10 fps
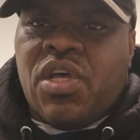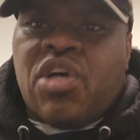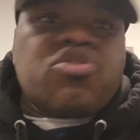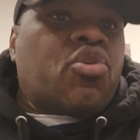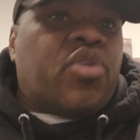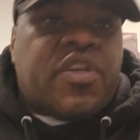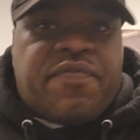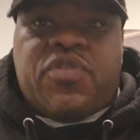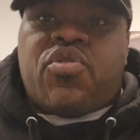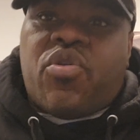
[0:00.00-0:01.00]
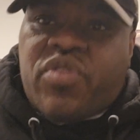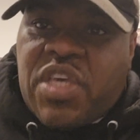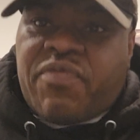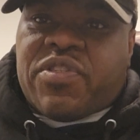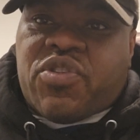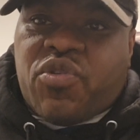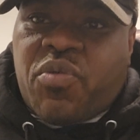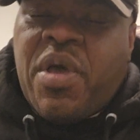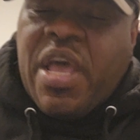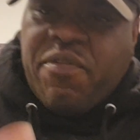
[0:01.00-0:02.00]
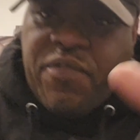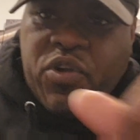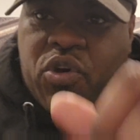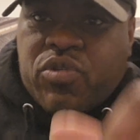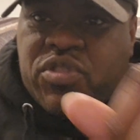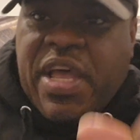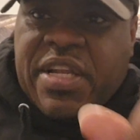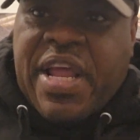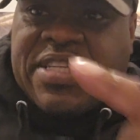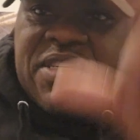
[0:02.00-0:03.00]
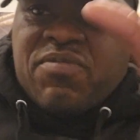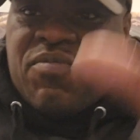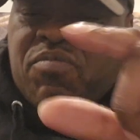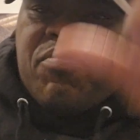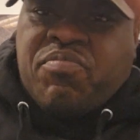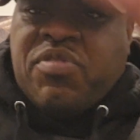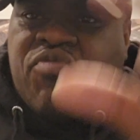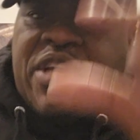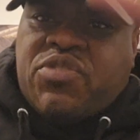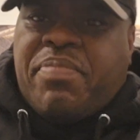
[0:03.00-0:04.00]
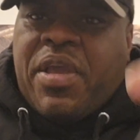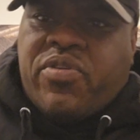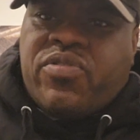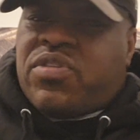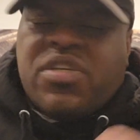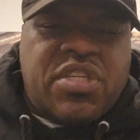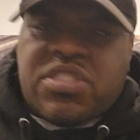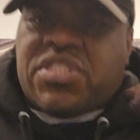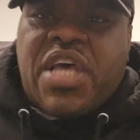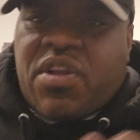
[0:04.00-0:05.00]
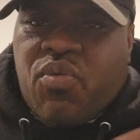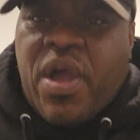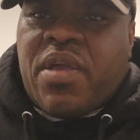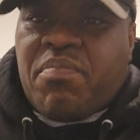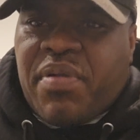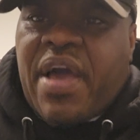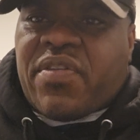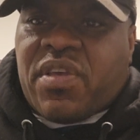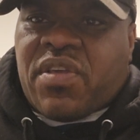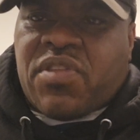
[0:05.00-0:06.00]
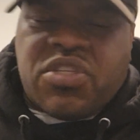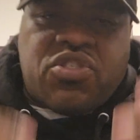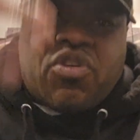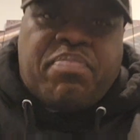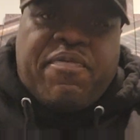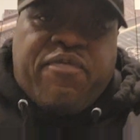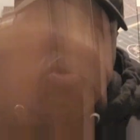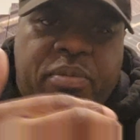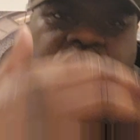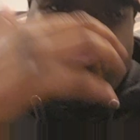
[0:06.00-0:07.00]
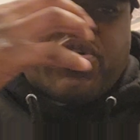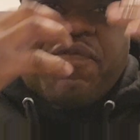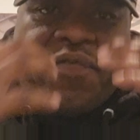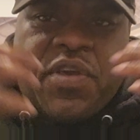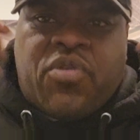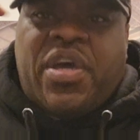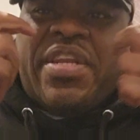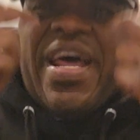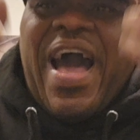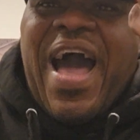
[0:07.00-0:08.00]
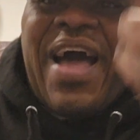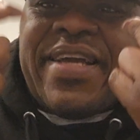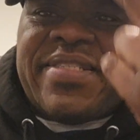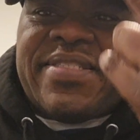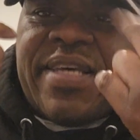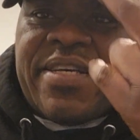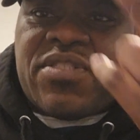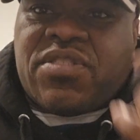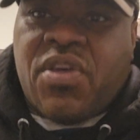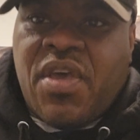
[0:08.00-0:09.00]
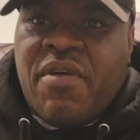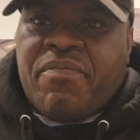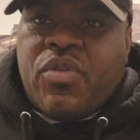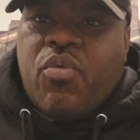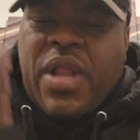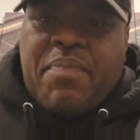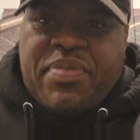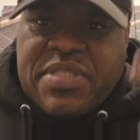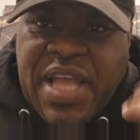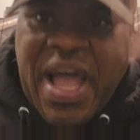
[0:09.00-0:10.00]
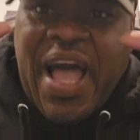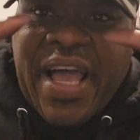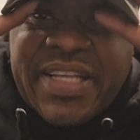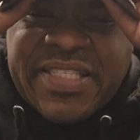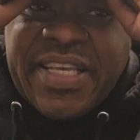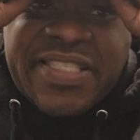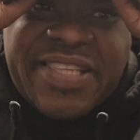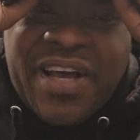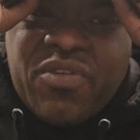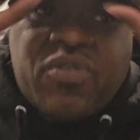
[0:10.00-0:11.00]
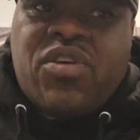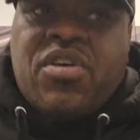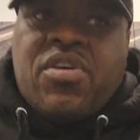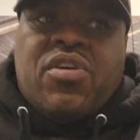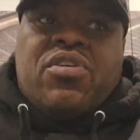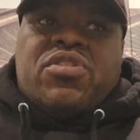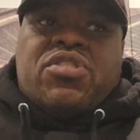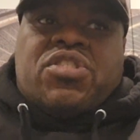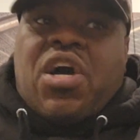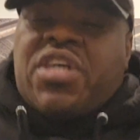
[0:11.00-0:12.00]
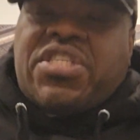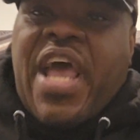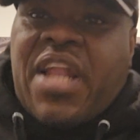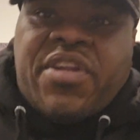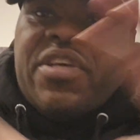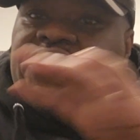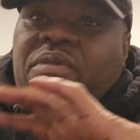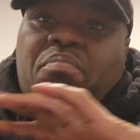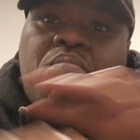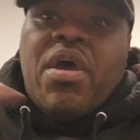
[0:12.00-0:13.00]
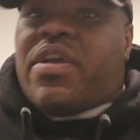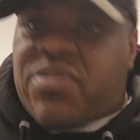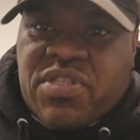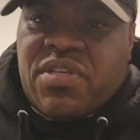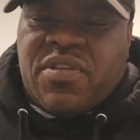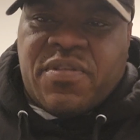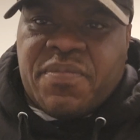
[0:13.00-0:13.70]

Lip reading: So if you don't give it to him, and for those that like to be race baiters, this is not a white and black thing. This is a performance on the field and the eye test. When I put the eye test out, Josh Allen is amazing.